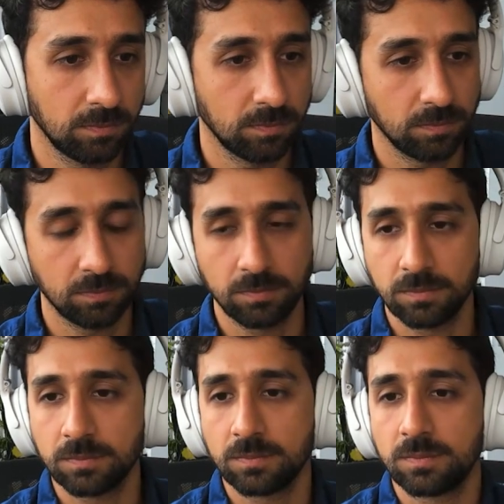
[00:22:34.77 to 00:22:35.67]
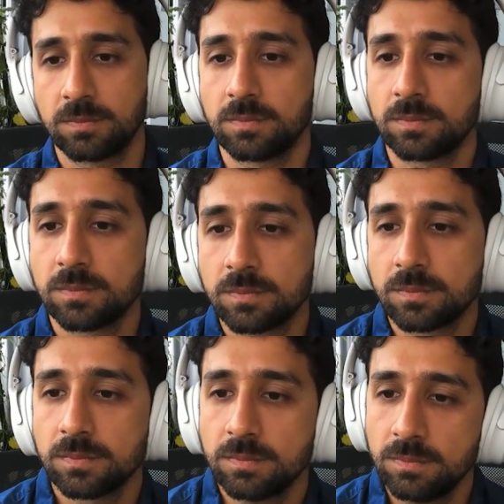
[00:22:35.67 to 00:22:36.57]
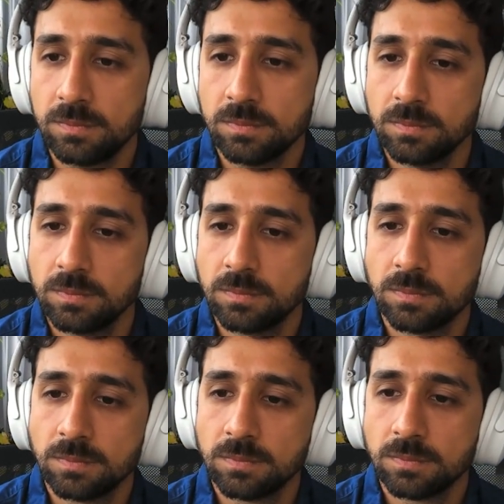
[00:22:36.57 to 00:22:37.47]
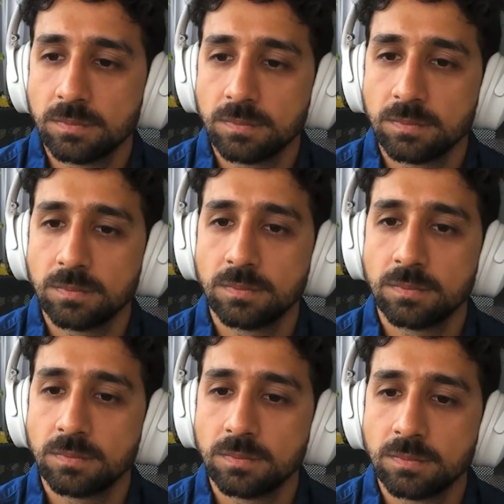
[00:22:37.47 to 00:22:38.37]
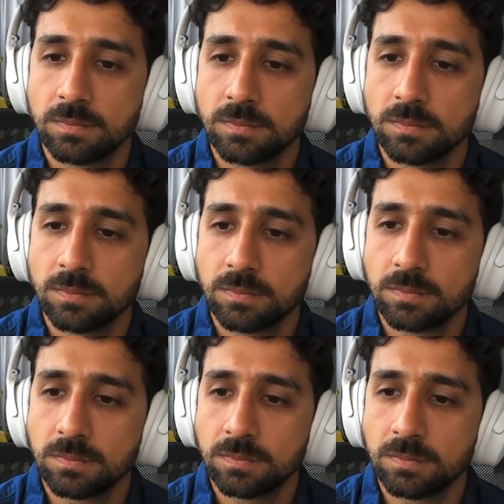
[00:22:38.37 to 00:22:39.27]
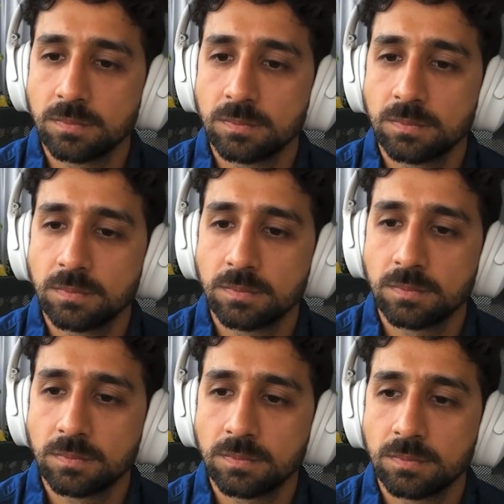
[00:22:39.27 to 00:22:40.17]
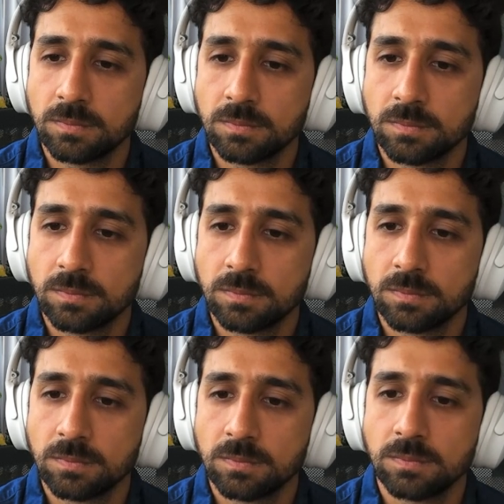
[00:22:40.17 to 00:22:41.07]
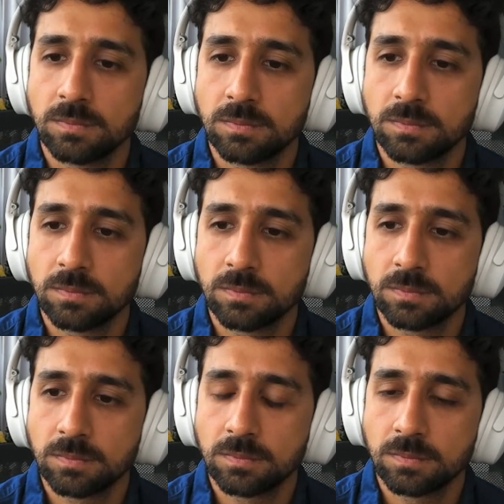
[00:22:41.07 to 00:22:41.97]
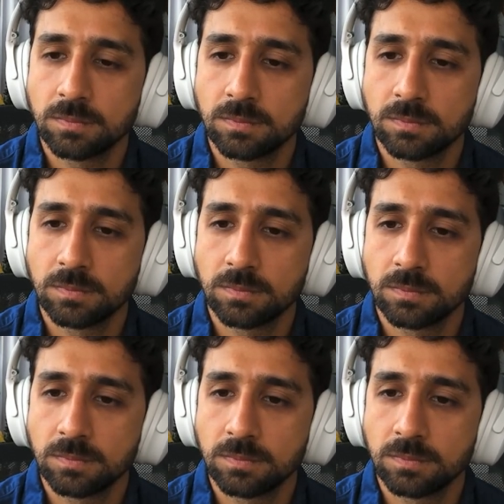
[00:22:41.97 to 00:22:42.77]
This person isn't speaking.